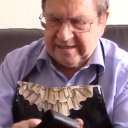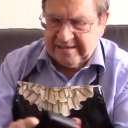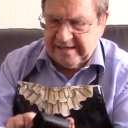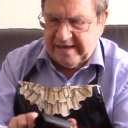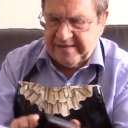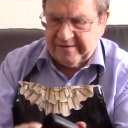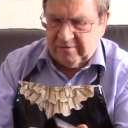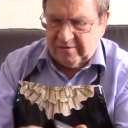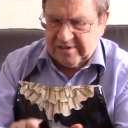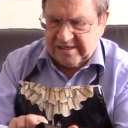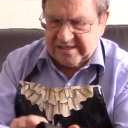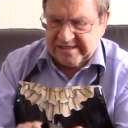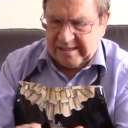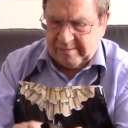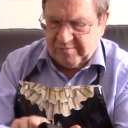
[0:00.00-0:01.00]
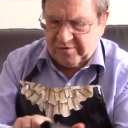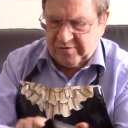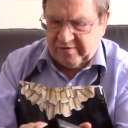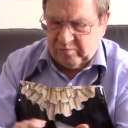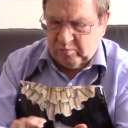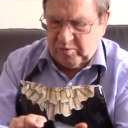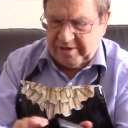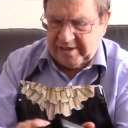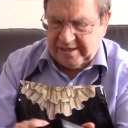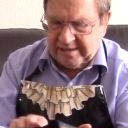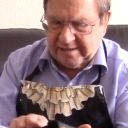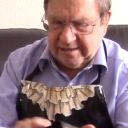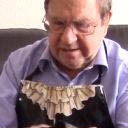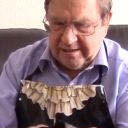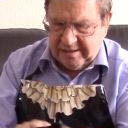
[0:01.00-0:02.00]
leather on some sort of
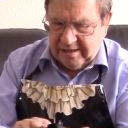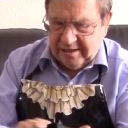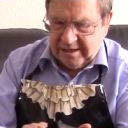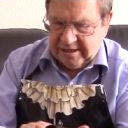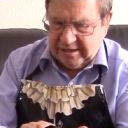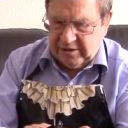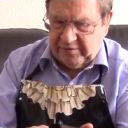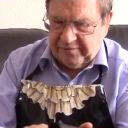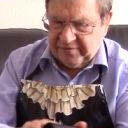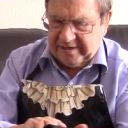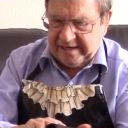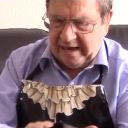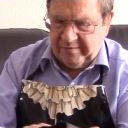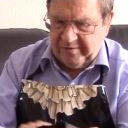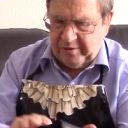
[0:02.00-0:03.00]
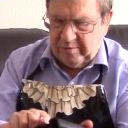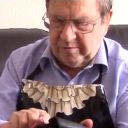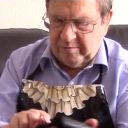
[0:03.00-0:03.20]
weird cloth cover.